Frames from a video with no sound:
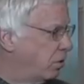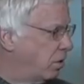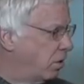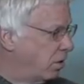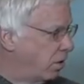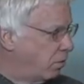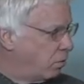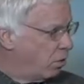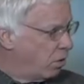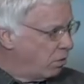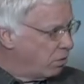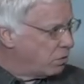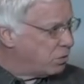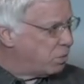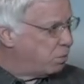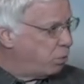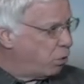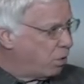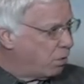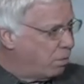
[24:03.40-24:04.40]
get one of those
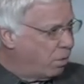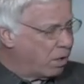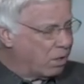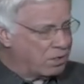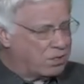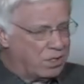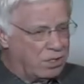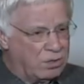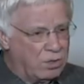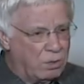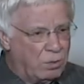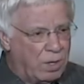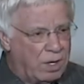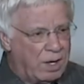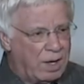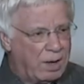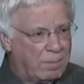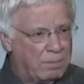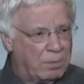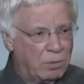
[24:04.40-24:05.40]
bookmarks on your way
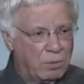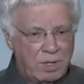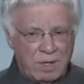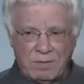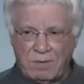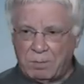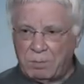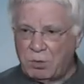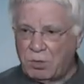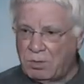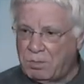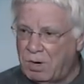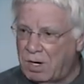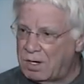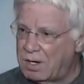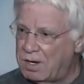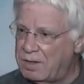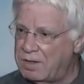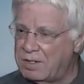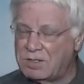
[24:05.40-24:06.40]
out, but we have a bookmark
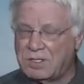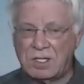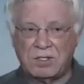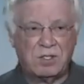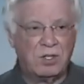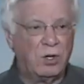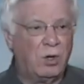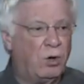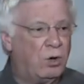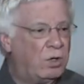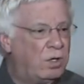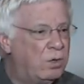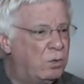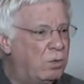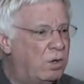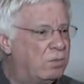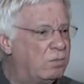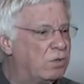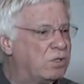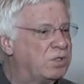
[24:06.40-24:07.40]
on there that says the only
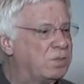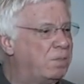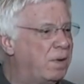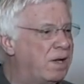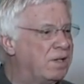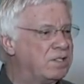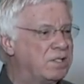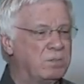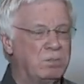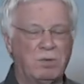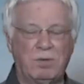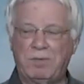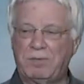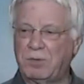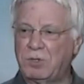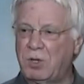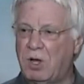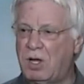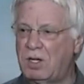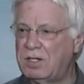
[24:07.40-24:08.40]
one responsible for
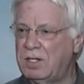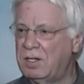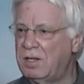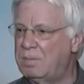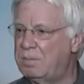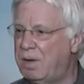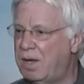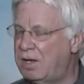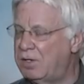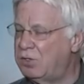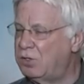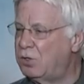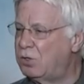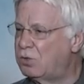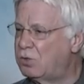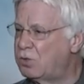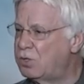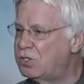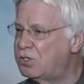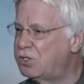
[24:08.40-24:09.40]
talking about your
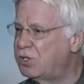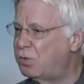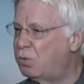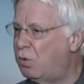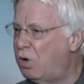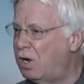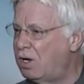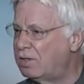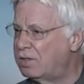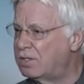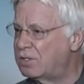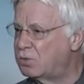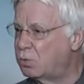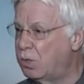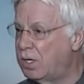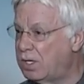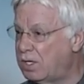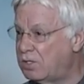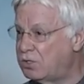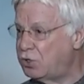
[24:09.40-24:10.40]
Christian walk this
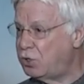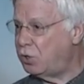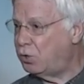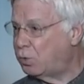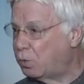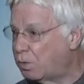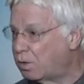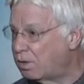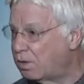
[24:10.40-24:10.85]
week is you.